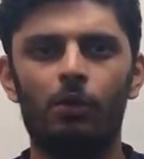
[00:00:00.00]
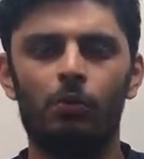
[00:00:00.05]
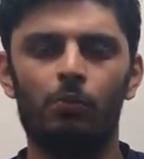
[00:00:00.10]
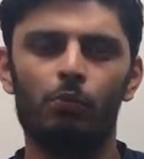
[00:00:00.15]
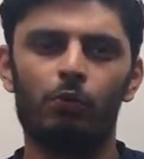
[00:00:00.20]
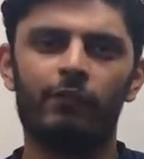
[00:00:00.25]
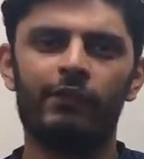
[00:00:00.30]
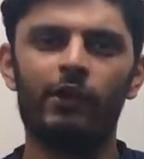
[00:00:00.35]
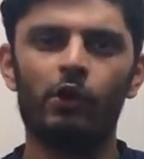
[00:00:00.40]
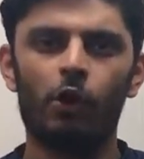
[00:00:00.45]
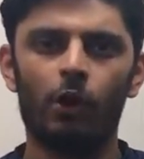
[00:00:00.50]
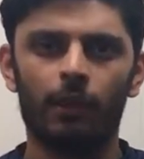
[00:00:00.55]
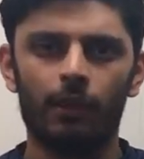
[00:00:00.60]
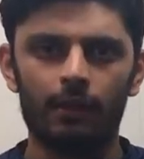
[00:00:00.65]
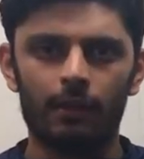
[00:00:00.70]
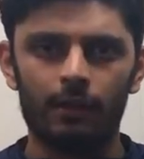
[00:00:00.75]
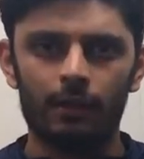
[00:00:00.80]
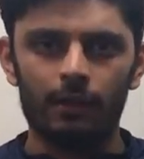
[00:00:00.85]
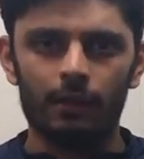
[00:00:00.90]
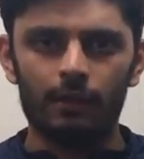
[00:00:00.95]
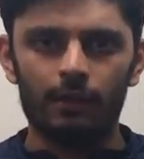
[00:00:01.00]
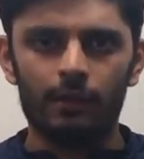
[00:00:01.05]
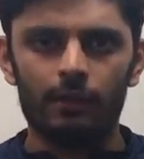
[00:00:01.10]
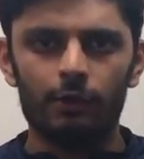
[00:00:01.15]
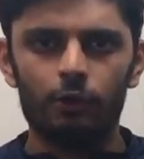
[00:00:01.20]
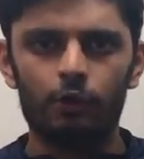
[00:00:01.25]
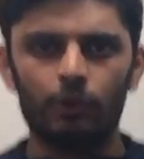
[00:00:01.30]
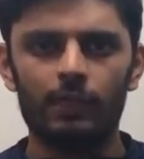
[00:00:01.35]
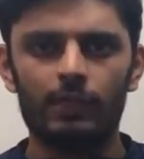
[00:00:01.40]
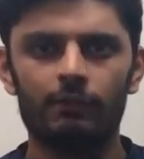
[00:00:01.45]
Moving on.
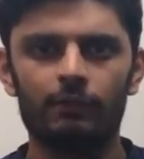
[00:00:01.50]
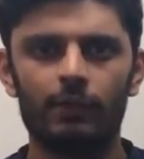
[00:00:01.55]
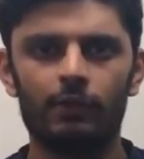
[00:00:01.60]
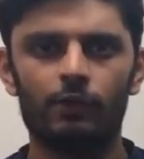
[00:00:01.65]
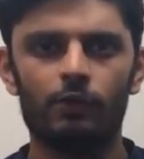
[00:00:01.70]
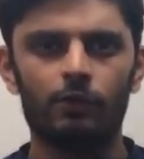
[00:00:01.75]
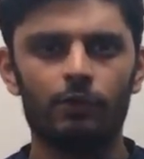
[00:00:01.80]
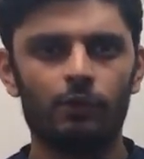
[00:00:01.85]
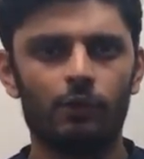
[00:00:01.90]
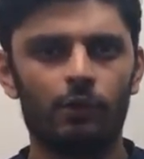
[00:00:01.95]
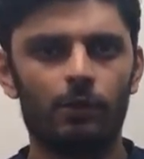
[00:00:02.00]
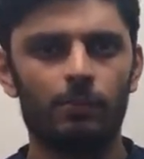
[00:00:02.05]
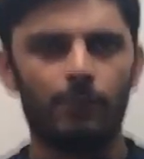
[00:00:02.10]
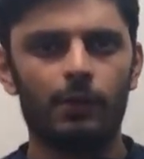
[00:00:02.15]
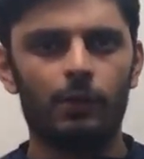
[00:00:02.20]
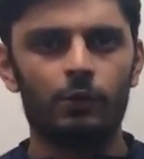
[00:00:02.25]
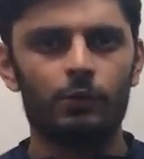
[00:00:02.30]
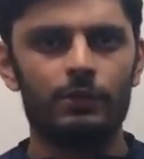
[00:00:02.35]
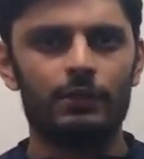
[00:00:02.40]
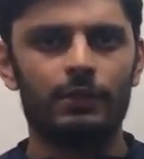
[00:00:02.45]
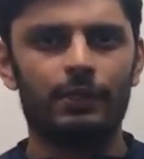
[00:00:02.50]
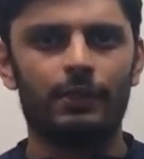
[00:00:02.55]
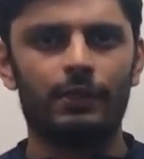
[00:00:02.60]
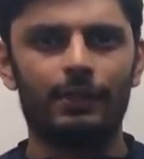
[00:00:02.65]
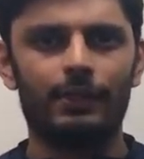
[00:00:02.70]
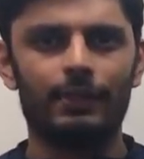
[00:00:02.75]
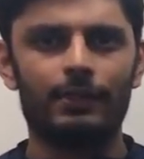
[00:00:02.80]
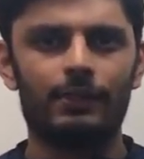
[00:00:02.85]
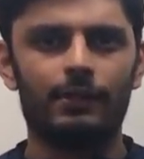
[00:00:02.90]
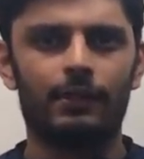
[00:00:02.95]
Today we are going to talk about
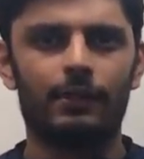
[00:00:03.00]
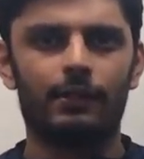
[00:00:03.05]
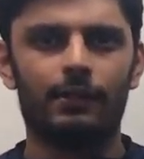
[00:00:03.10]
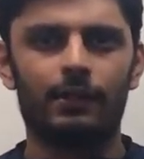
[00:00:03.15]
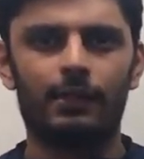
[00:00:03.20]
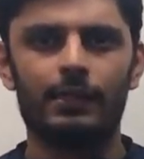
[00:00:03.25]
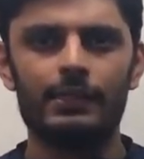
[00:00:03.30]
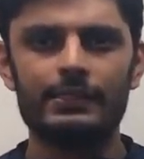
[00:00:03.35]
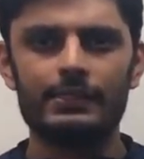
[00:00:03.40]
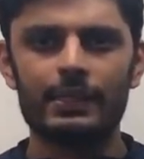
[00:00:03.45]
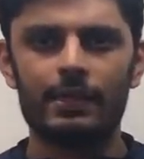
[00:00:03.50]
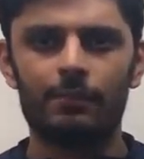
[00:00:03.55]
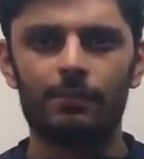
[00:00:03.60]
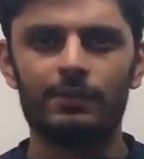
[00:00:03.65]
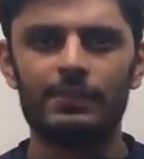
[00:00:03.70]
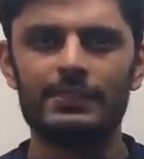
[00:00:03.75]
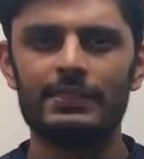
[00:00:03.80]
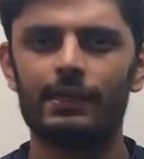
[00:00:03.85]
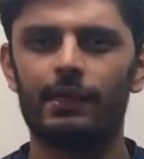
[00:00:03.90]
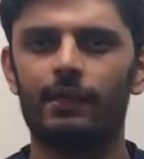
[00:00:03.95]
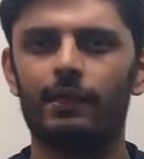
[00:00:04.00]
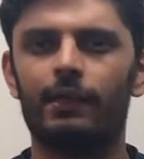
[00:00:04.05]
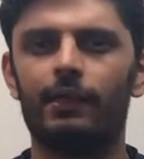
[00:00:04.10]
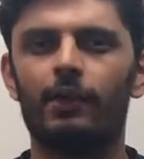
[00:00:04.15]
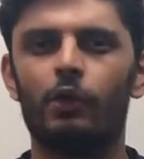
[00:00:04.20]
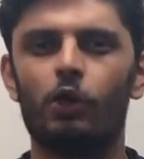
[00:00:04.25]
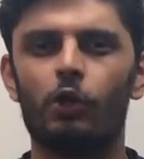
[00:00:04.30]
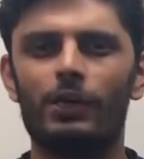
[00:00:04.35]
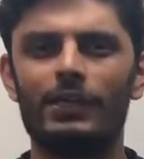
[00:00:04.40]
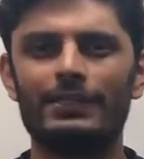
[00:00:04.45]
a concept in cycling
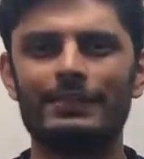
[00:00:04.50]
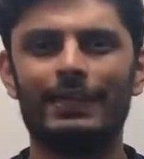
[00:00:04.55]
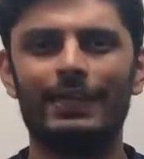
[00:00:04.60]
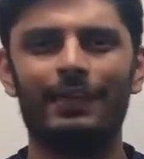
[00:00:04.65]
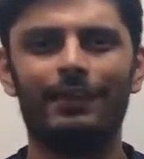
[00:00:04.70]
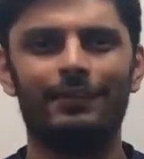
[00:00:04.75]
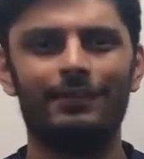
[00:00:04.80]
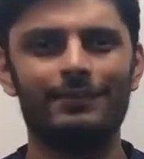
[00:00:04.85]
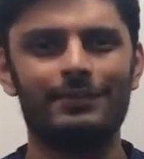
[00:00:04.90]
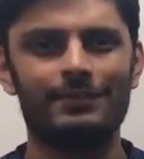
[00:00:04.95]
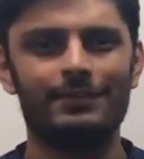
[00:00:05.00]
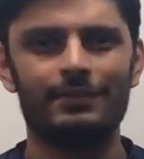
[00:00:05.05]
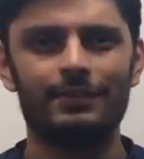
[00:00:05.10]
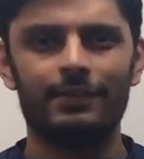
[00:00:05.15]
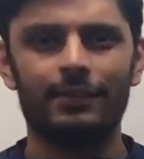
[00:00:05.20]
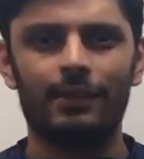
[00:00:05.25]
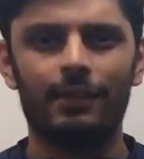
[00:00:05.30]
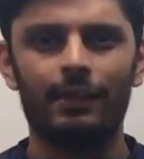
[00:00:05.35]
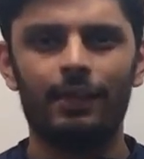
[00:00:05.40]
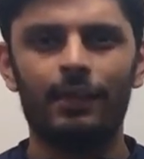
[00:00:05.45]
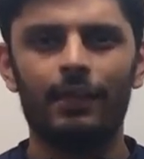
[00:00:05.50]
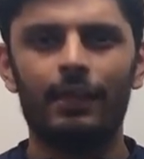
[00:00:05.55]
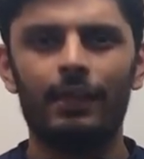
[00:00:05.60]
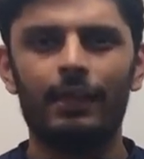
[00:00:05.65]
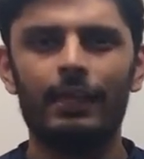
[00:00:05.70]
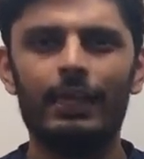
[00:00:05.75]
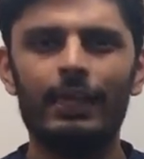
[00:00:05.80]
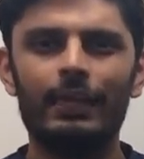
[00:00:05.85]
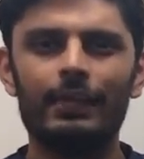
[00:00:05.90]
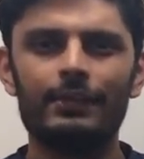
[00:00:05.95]
called as cadence.
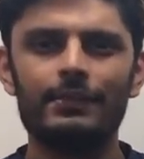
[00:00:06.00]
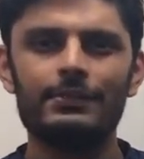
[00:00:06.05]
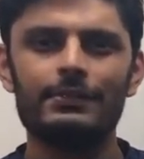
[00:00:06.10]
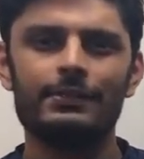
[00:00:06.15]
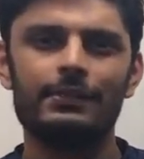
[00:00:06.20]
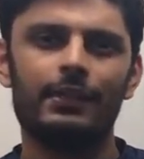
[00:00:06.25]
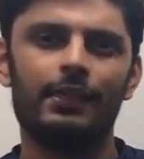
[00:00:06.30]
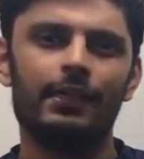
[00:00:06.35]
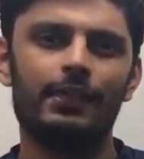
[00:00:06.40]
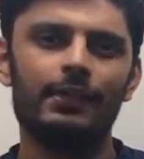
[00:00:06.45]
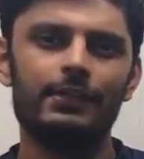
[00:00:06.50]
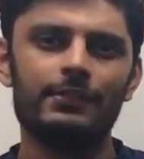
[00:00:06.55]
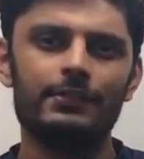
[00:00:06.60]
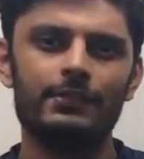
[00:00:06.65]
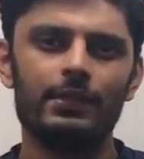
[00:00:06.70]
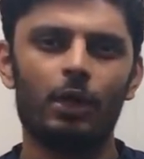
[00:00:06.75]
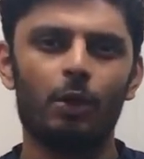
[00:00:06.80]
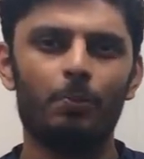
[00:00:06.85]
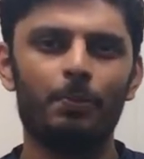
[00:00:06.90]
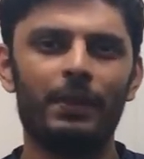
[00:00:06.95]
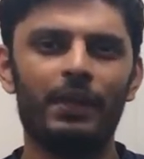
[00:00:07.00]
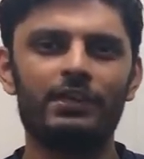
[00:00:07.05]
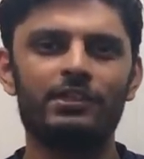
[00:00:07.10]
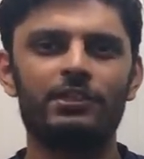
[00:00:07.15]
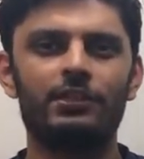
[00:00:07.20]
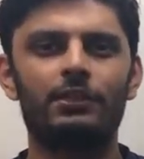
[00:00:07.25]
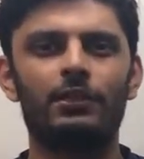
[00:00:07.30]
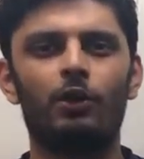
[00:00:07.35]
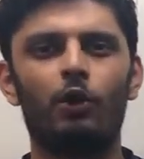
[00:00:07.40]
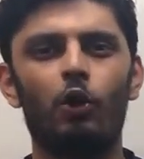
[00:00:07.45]
Cadence is a
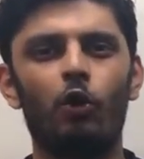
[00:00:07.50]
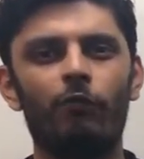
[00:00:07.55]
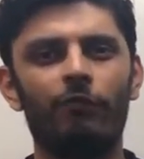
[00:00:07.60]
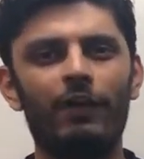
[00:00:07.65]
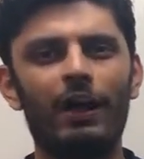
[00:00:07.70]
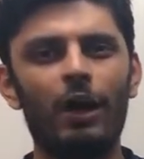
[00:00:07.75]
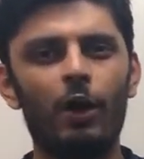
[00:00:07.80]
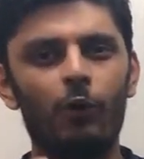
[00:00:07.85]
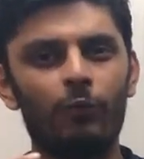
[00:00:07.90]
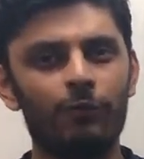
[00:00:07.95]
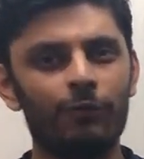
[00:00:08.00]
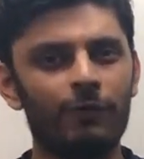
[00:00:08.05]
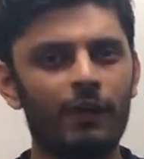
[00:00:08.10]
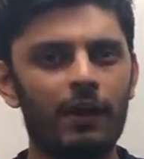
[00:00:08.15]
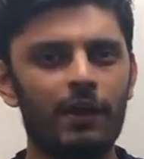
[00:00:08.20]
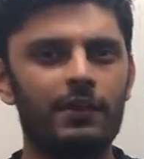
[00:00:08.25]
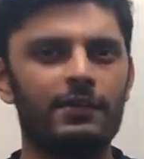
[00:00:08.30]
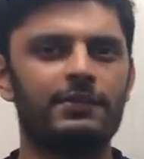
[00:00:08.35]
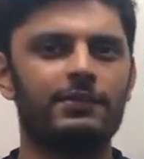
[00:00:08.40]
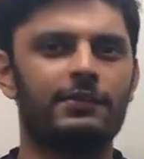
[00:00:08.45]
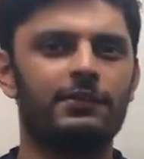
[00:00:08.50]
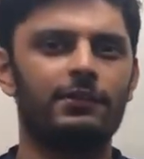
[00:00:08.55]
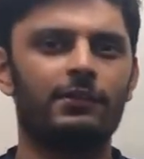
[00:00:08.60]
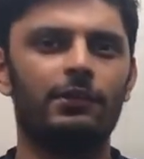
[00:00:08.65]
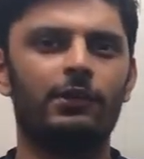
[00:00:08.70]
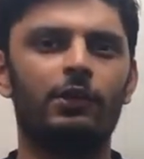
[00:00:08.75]
measure of how fast